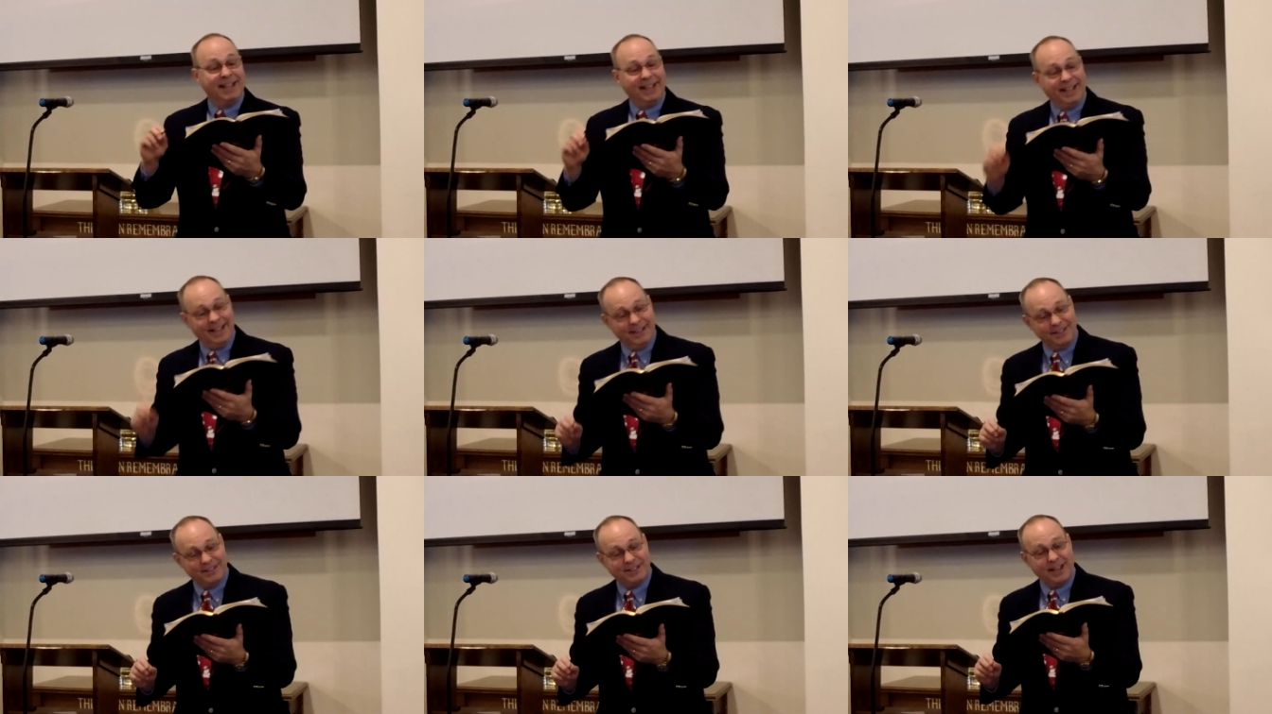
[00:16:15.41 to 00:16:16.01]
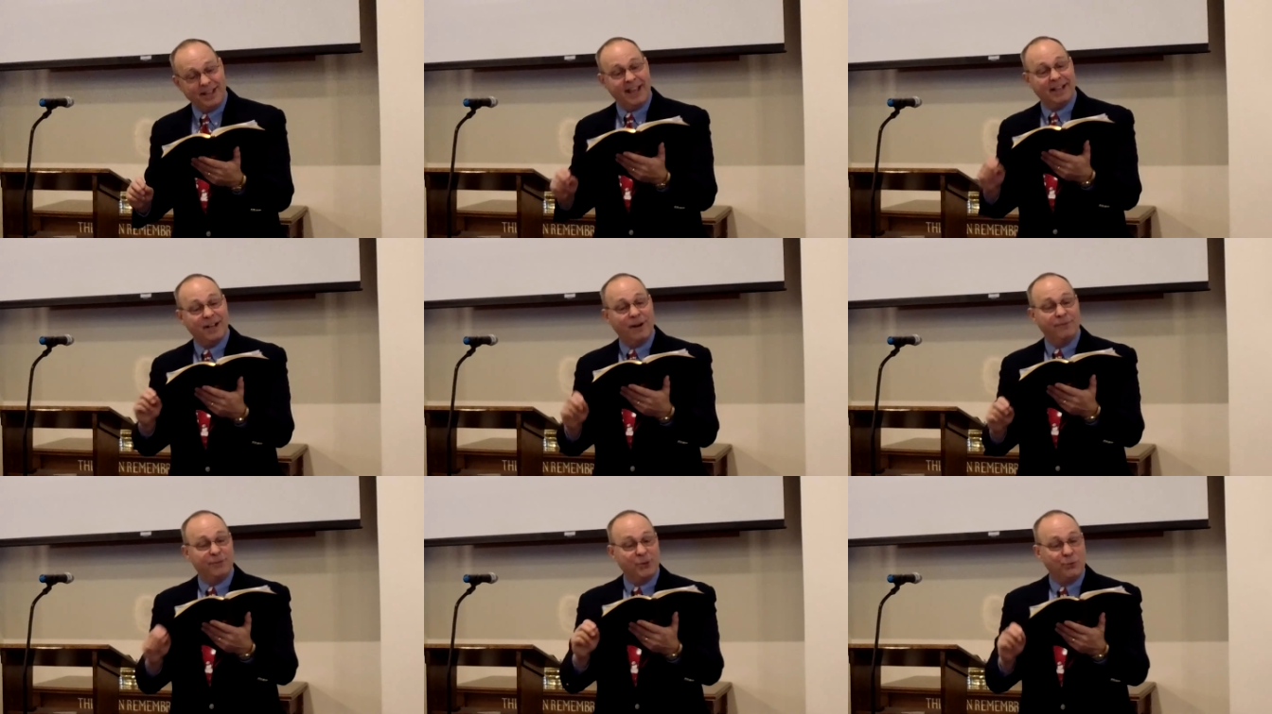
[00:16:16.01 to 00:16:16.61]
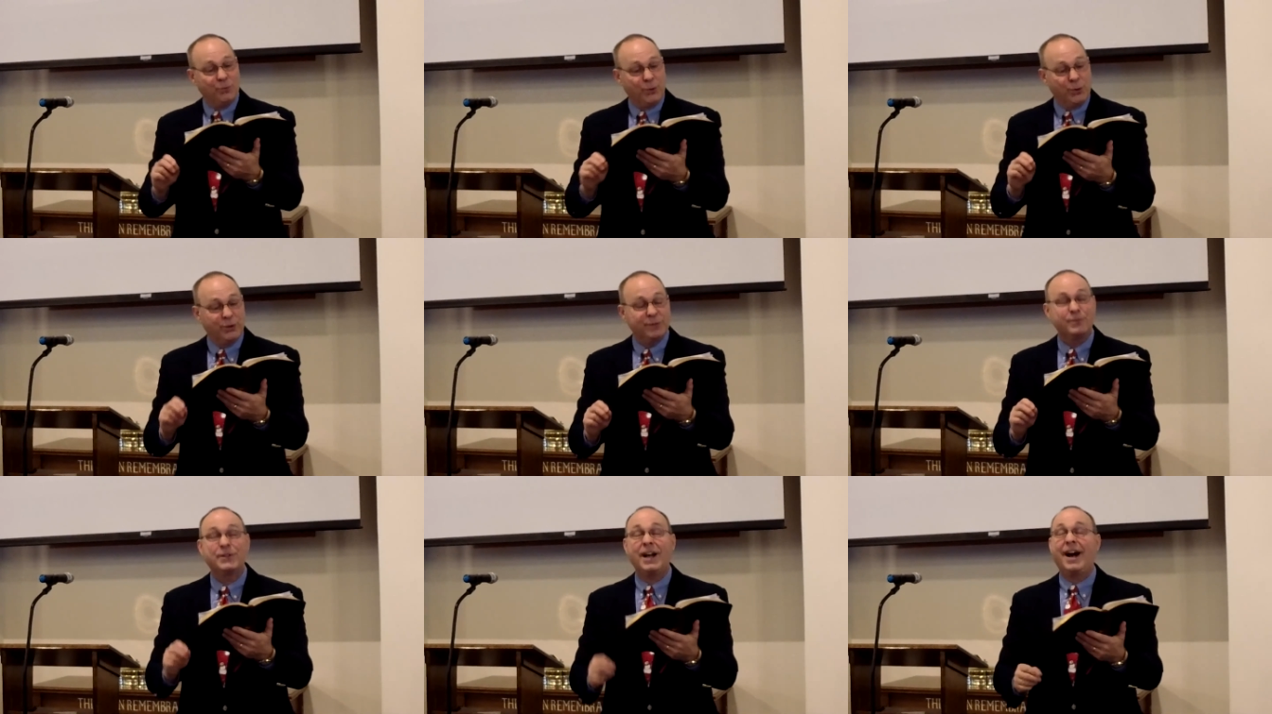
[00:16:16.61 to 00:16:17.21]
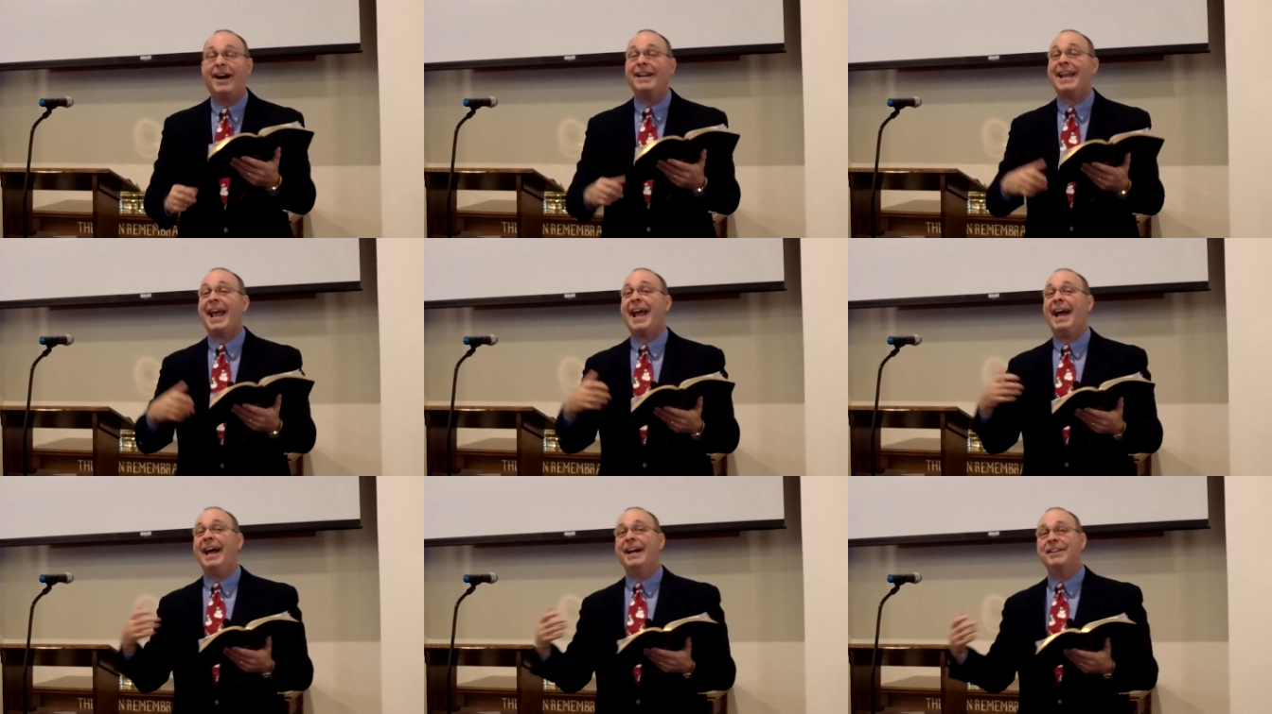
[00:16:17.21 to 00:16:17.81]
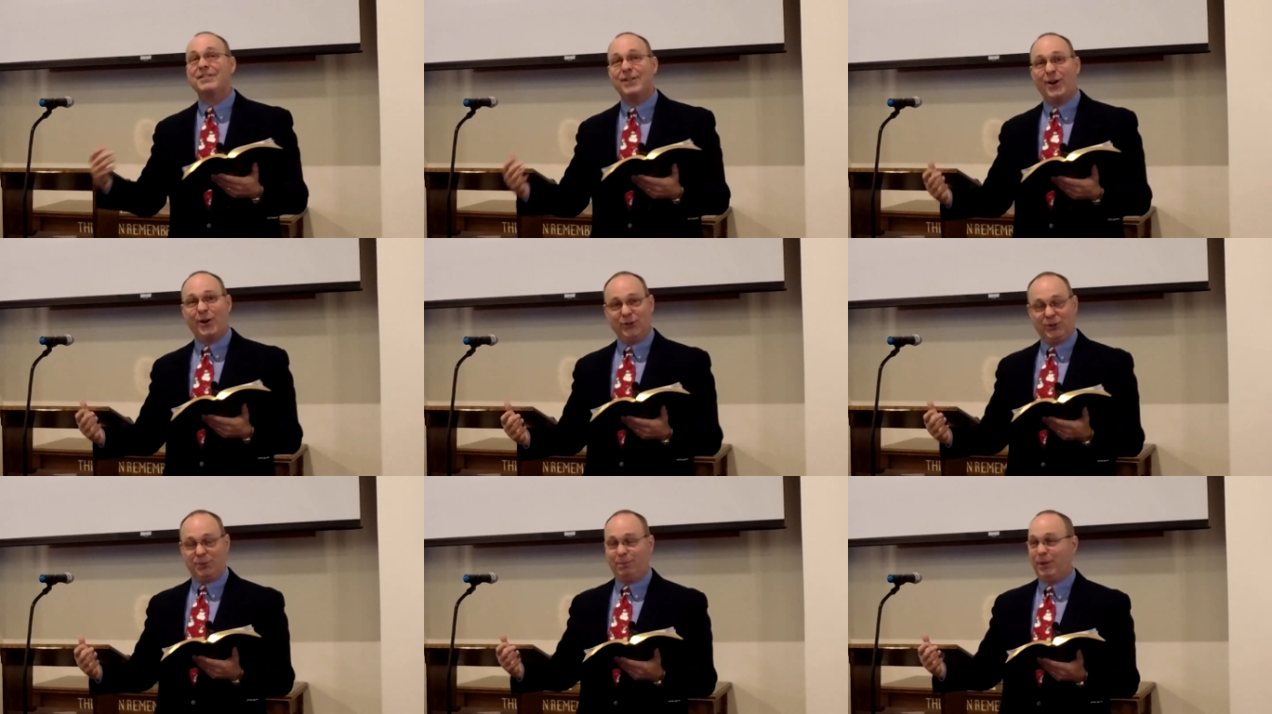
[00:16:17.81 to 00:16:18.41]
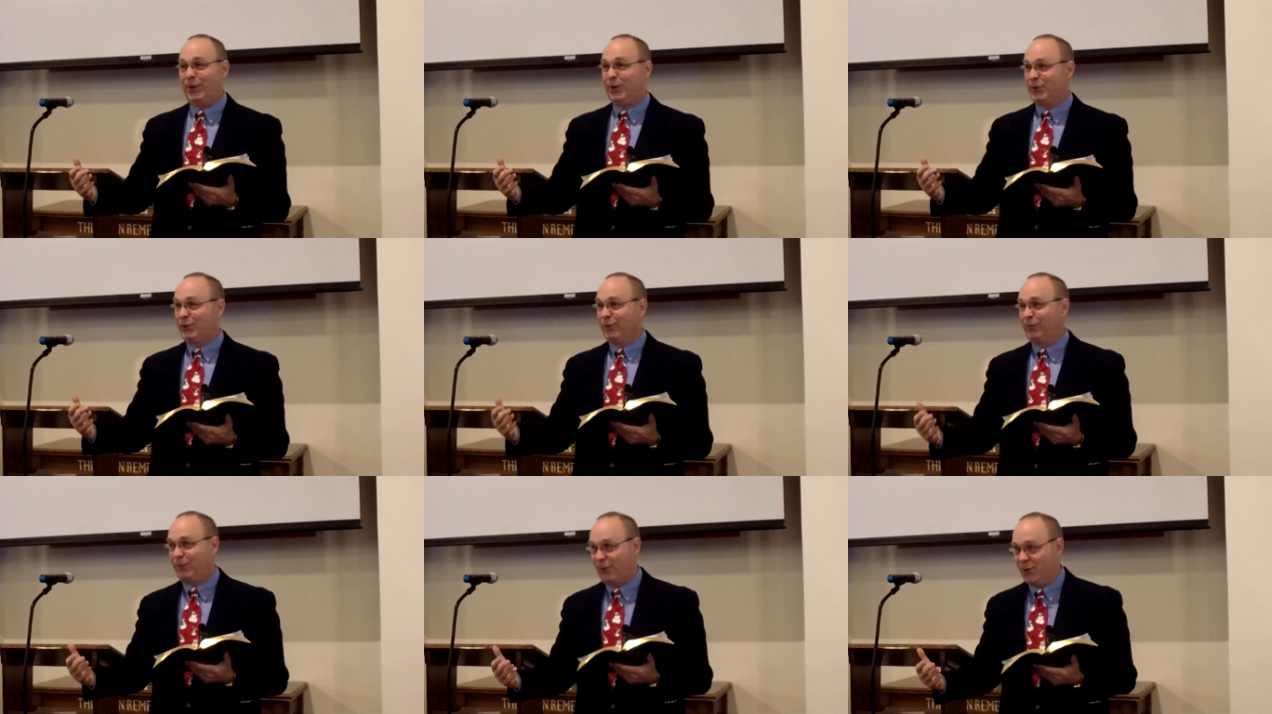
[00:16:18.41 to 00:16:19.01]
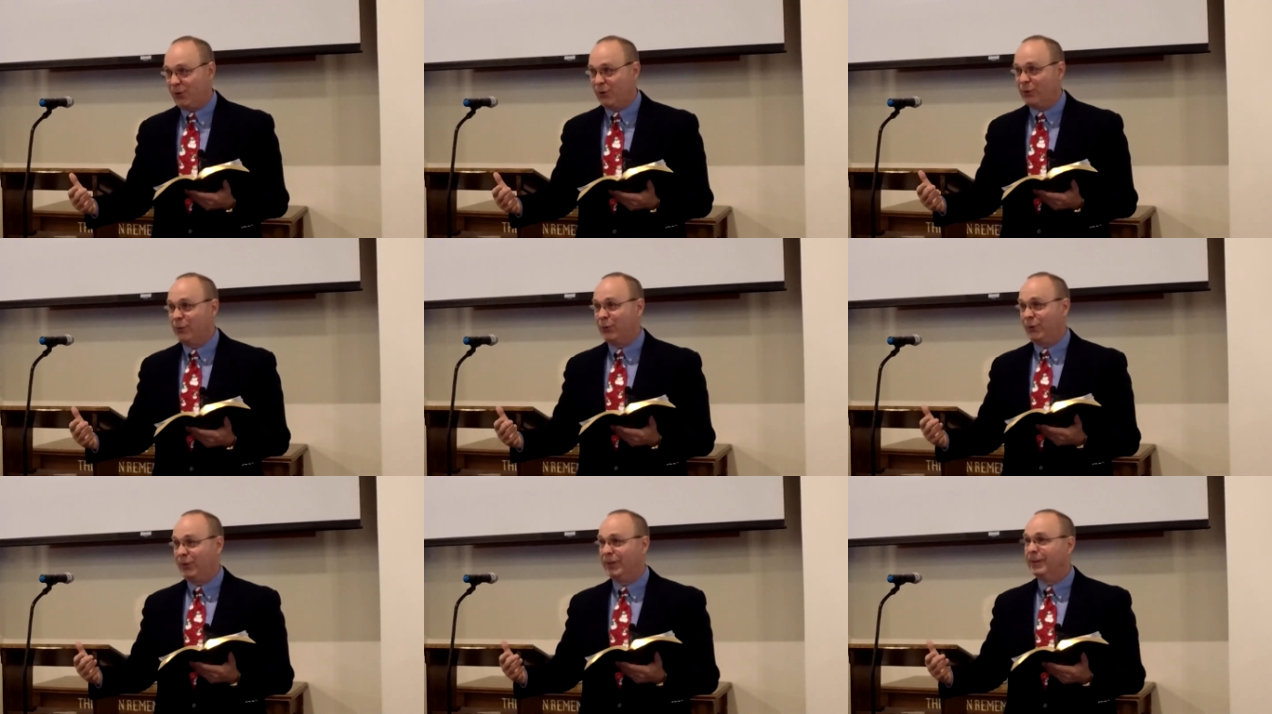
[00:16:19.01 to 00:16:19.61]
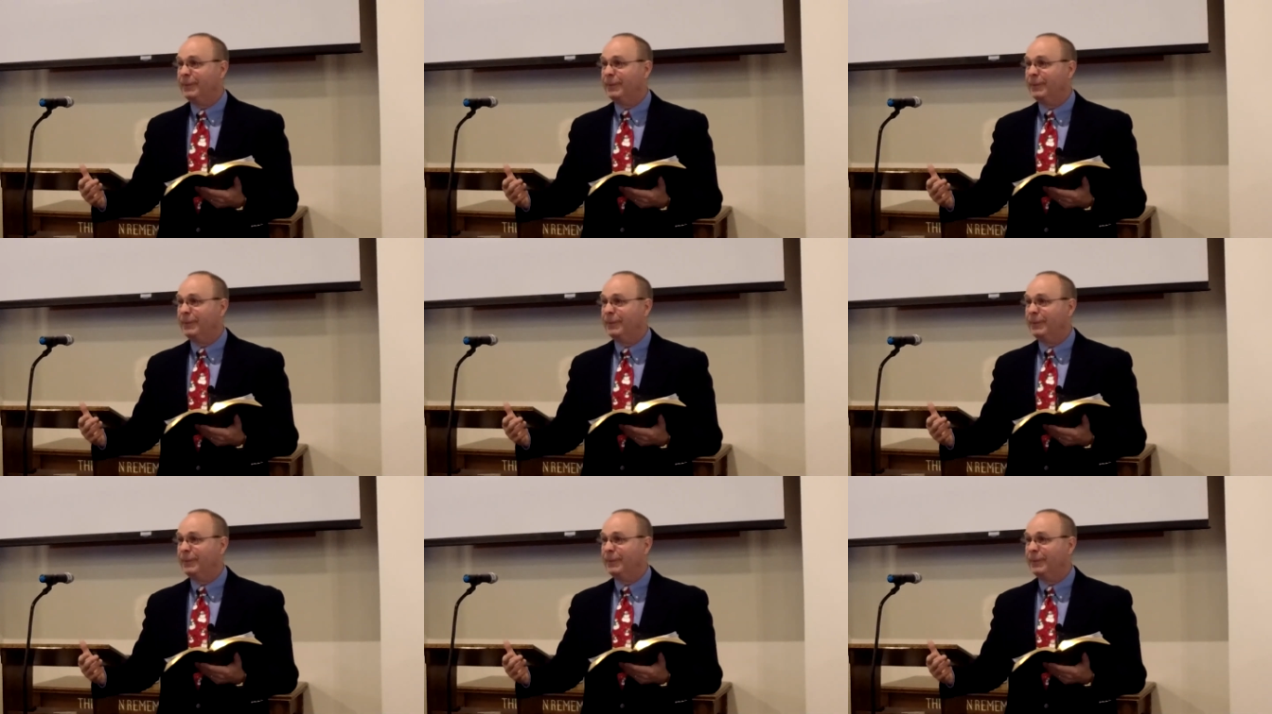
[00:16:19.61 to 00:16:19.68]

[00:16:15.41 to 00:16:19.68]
intake of the Word of God as our spiritual food."